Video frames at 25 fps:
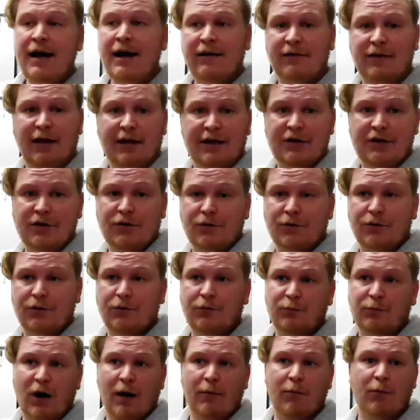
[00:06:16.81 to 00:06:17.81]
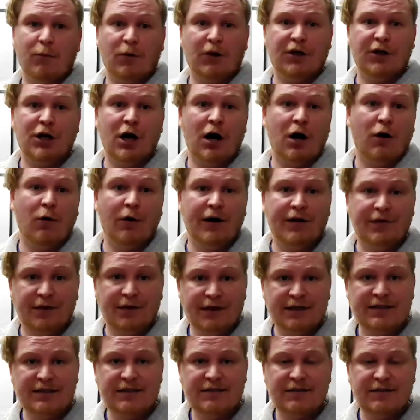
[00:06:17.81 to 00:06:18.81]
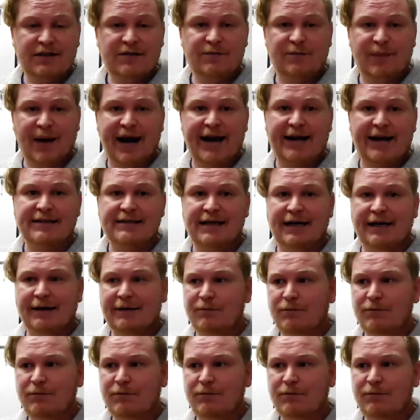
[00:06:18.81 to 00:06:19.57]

like you probably know, in this space,